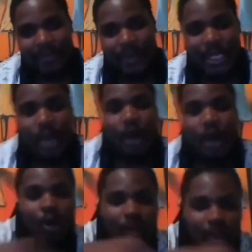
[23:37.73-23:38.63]
You see,
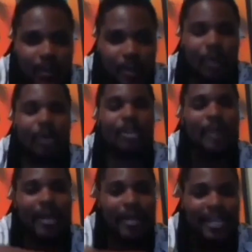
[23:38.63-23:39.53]
all these people
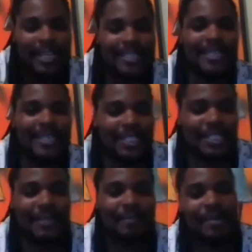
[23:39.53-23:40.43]
conspiring against the
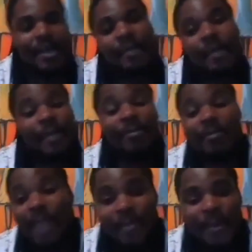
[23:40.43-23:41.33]
nation. But
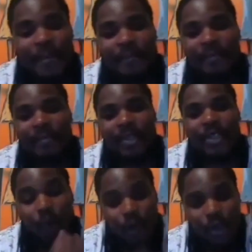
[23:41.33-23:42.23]
maybe
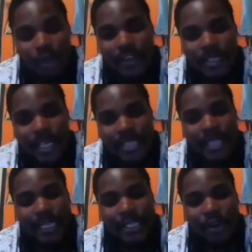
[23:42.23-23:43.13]
to also emphasize
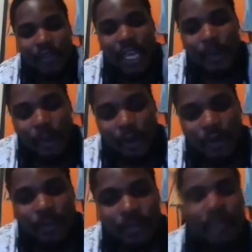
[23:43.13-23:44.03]
the idea of the epoch,
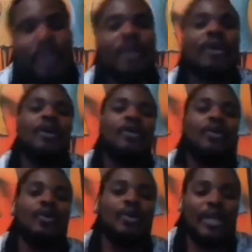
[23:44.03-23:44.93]

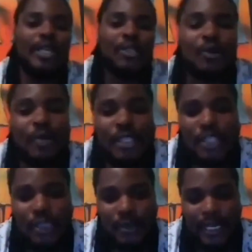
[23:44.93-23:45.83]
let's go to the
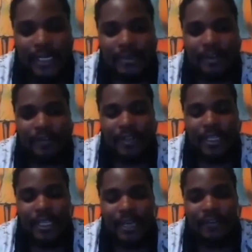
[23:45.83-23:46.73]
genocide of
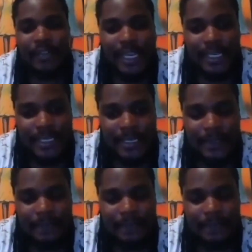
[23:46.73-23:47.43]
the 80s.